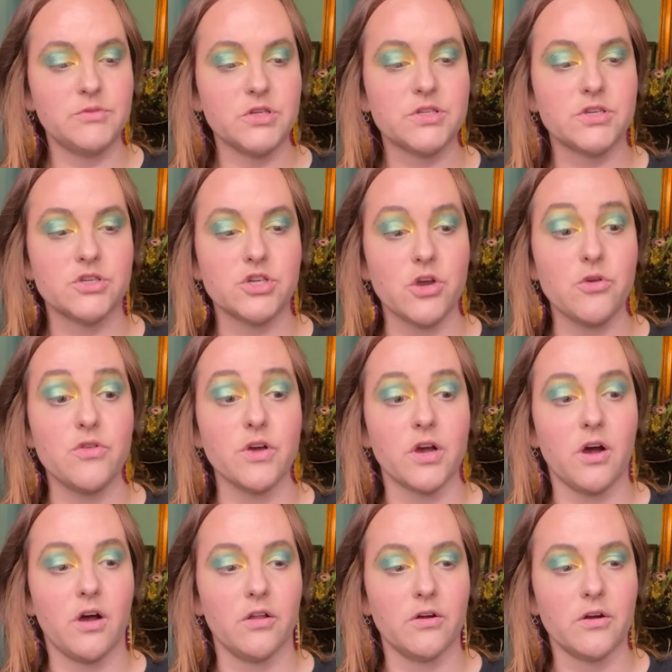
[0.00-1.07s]
just to show you the
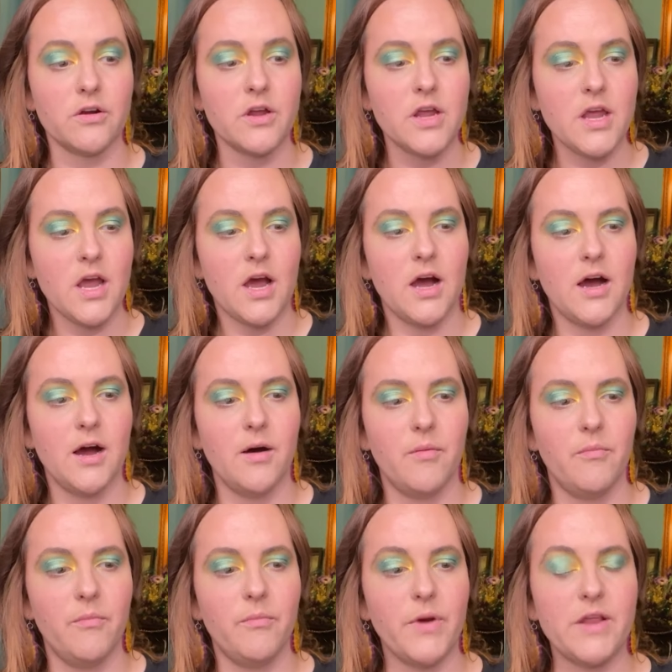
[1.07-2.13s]
color.
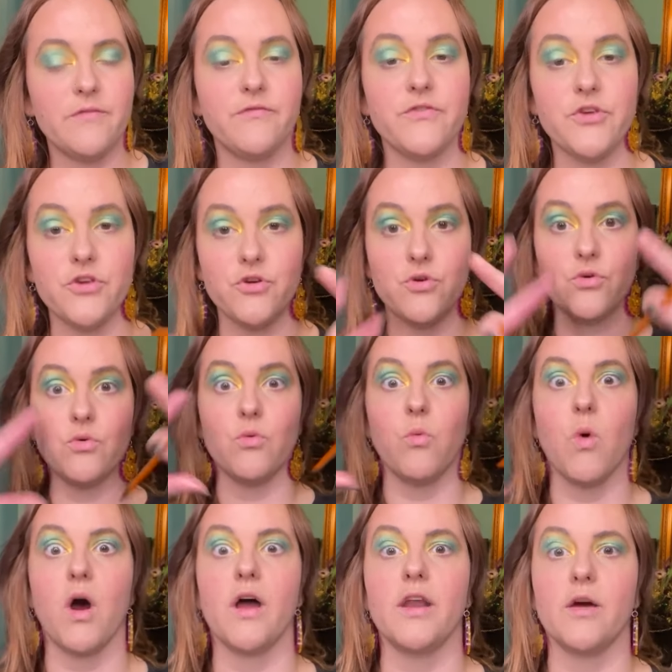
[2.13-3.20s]
But if you
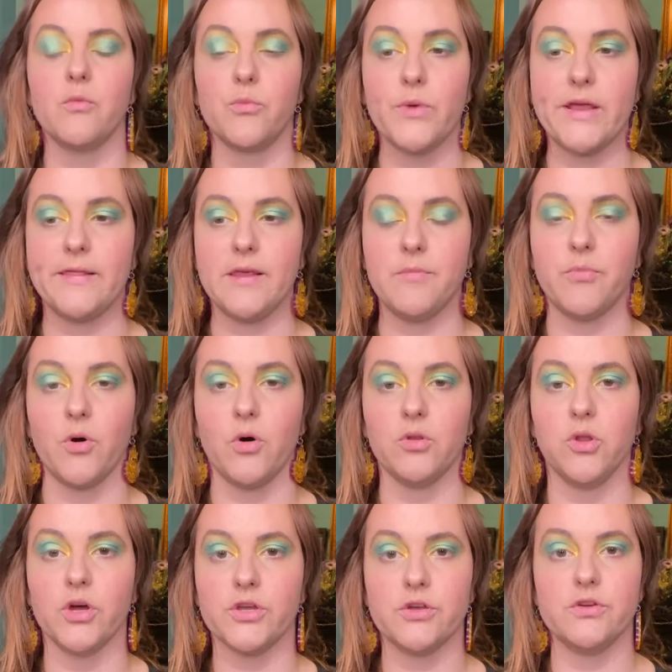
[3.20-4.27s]
want a really
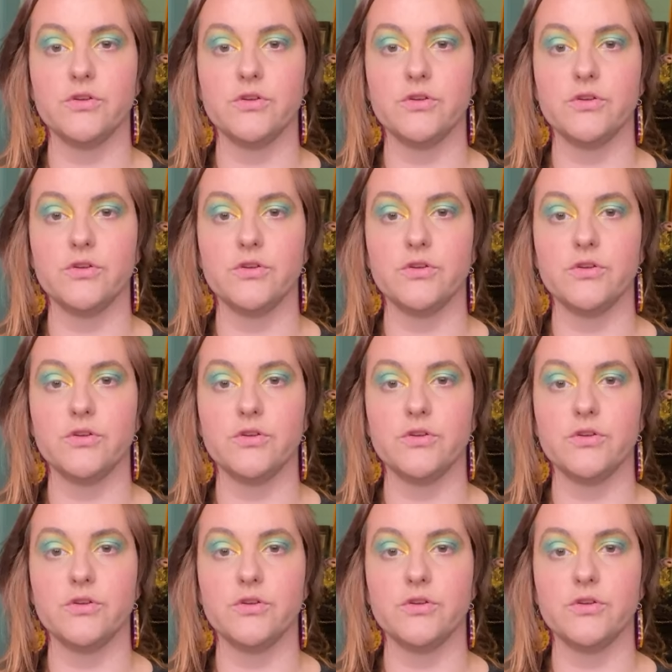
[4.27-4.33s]
bold look,